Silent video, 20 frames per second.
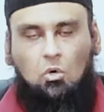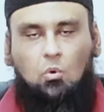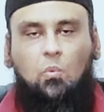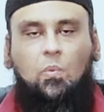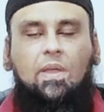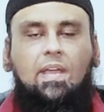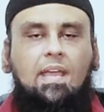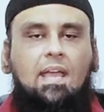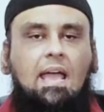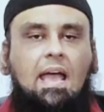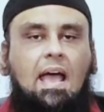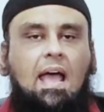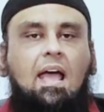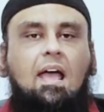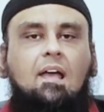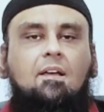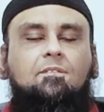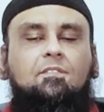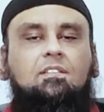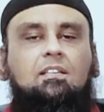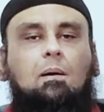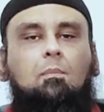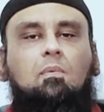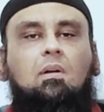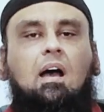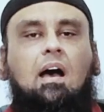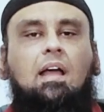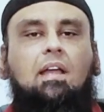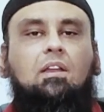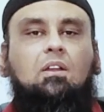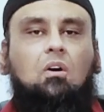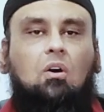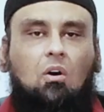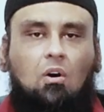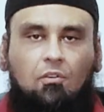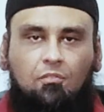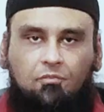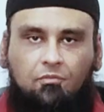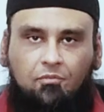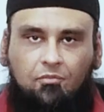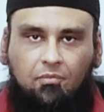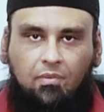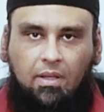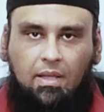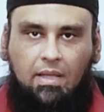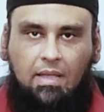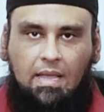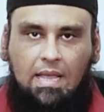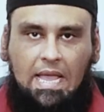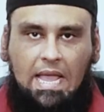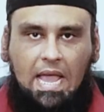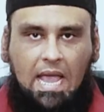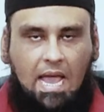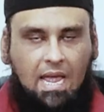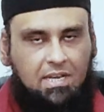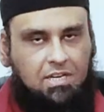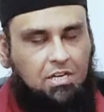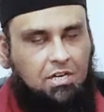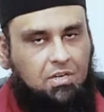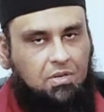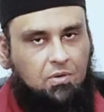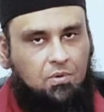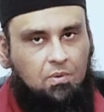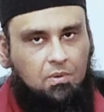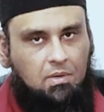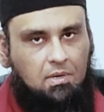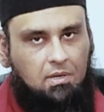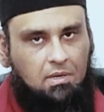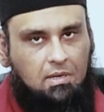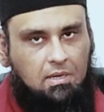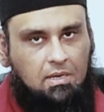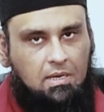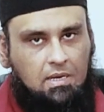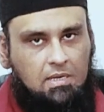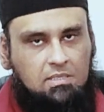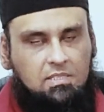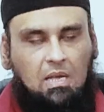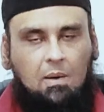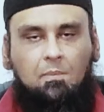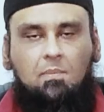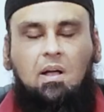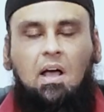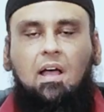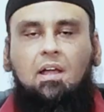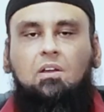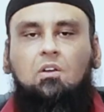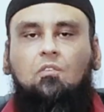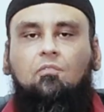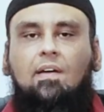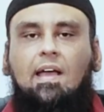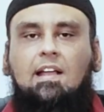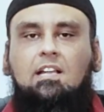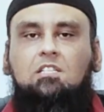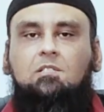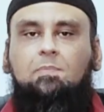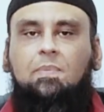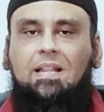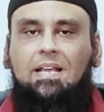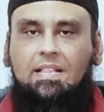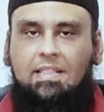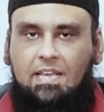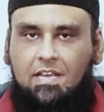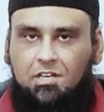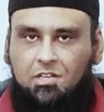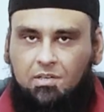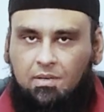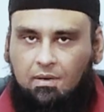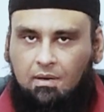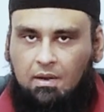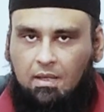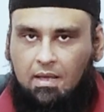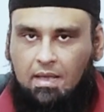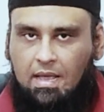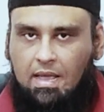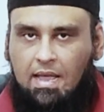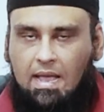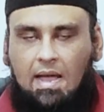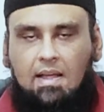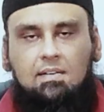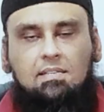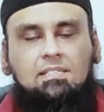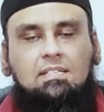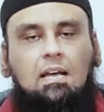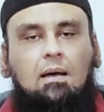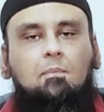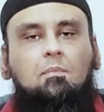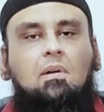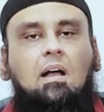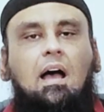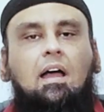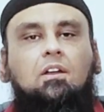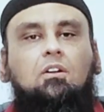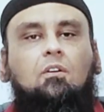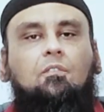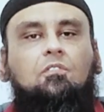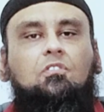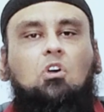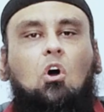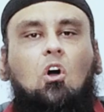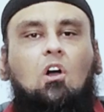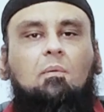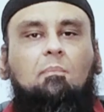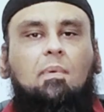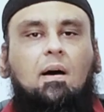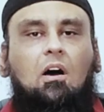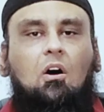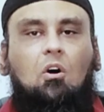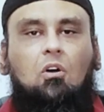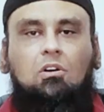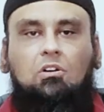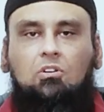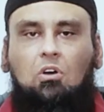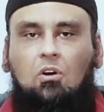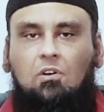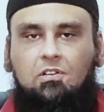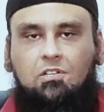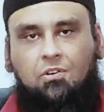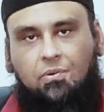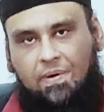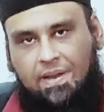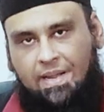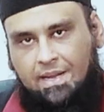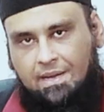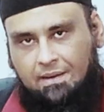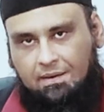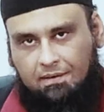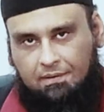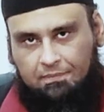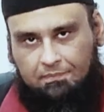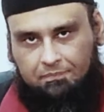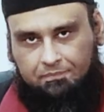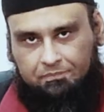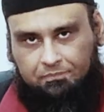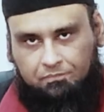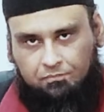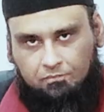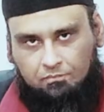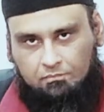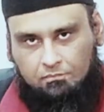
So we have some kind of attitude, some kind of explanation, and some kind of dogma or doctrine.